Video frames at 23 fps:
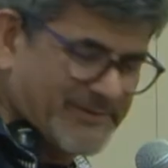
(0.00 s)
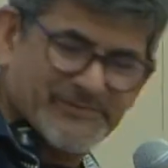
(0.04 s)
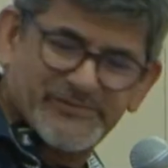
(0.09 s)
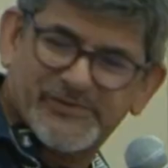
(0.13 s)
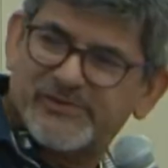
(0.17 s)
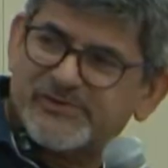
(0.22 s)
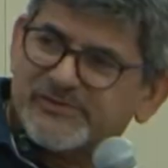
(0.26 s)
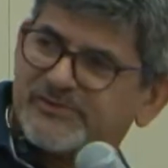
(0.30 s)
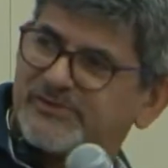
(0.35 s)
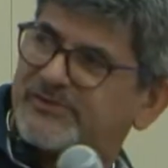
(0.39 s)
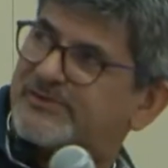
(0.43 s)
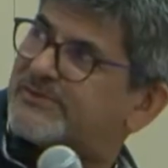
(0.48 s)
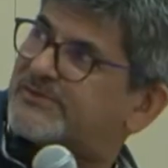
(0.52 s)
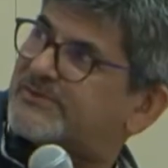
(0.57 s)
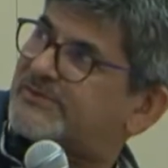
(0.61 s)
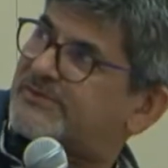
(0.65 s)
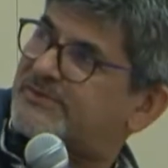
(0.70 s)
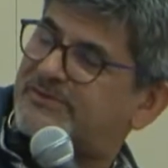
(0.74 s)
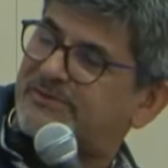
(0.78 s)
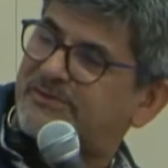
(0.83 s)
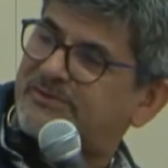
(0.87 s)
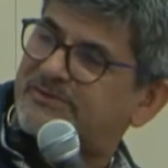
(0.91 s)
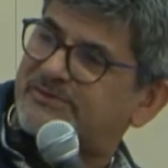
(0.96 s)
for the
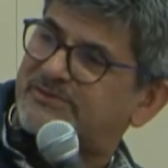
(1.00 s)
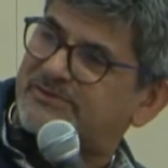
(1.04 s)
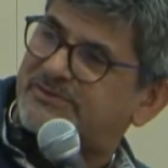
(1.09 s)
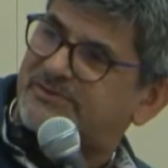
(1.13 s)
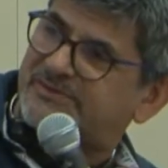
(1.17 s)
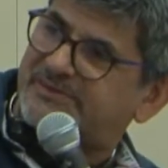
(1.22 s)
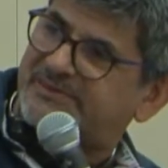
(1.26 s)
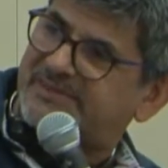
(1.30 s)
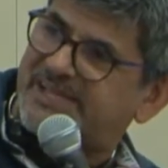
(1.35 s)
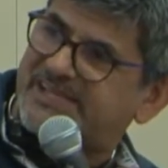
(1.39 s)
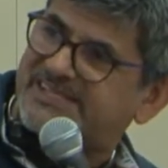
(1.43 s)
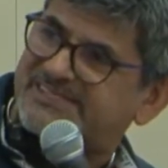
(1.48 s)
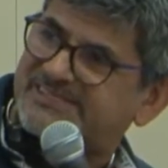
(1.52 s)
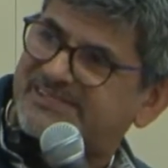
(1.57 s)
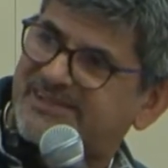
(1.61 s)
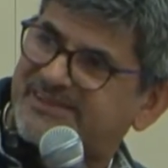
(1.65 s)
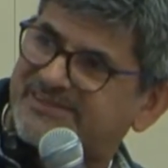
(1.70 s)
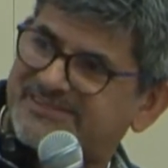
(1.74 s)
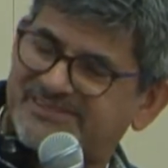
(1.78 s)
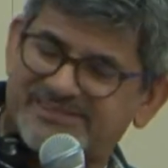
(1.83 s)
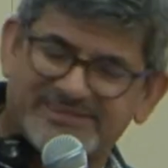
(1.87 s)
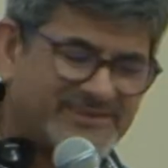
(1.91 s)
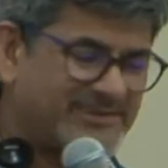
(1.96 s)
next
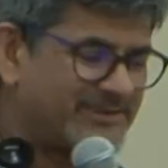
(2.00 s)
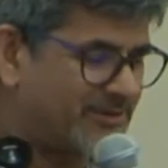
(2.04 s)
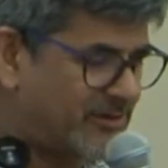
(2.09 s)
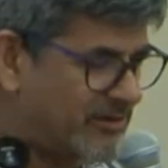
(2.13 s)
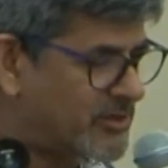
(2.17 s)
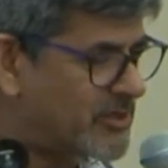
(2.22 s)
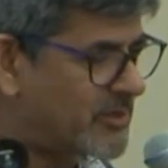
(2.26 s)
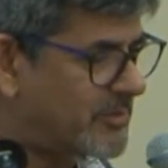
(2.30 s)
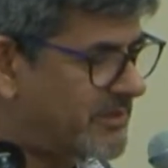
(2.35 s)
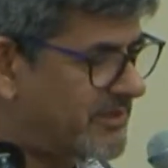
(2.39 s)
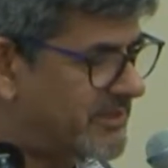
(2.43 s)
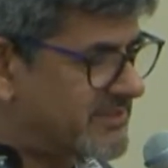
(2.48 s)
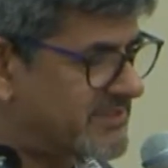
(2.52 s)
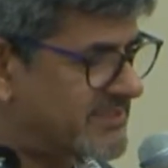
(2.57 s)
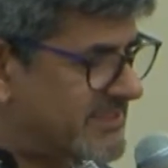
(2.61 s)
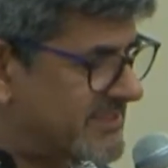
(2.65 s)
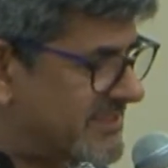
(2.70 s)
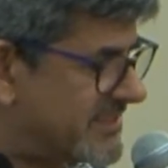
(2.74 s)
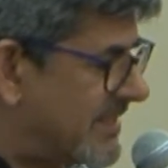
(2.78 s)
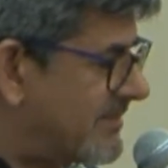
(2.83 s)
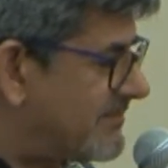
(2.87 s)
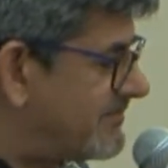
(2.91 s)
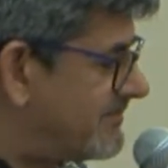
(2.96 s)
recommender
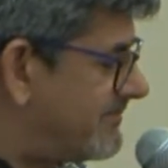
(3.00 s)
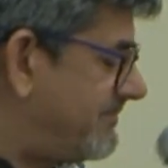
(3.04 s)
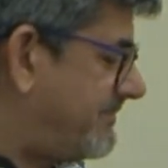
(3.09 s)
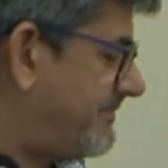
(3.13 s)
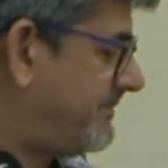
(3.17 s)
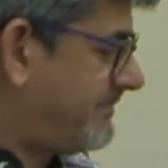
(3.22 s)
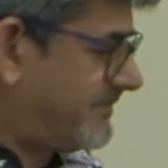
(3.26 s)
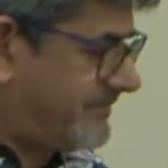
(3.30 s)
system.